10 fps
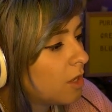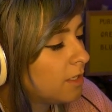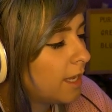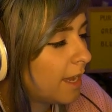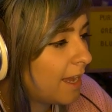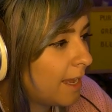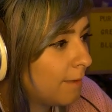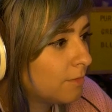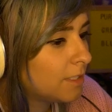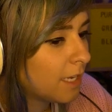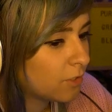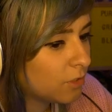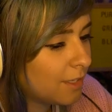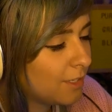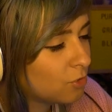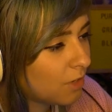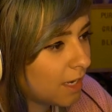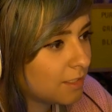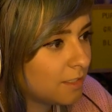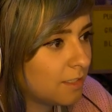Yeah, I'm sexually
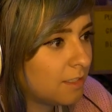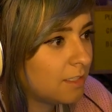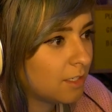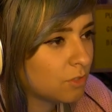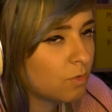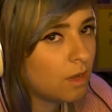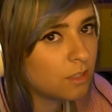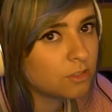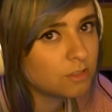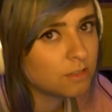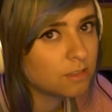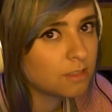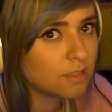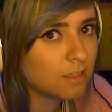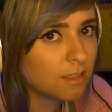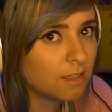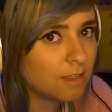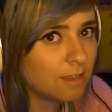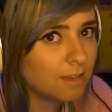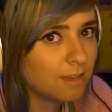attracted to dishwashers.
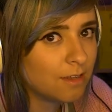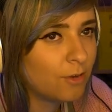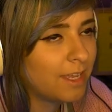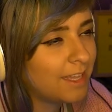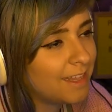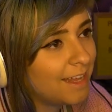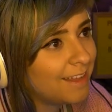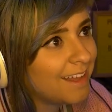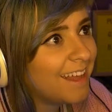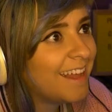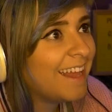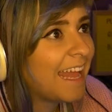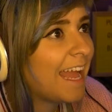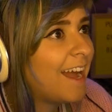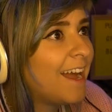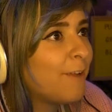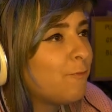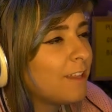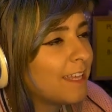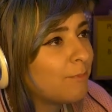Okay, I
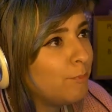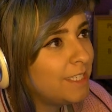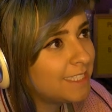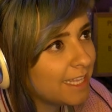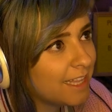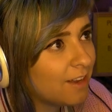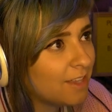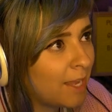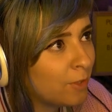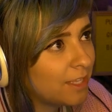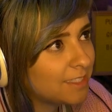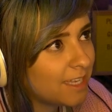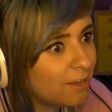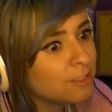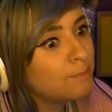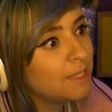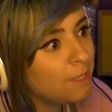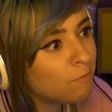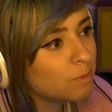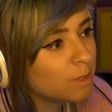feel like me saying that out loud, that sounds
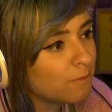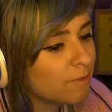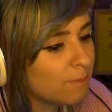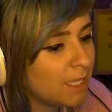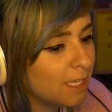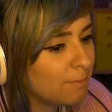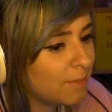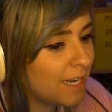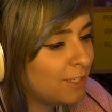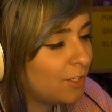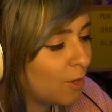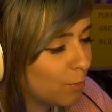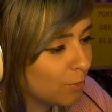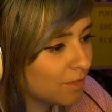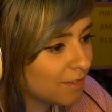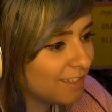believable for me, but I don't.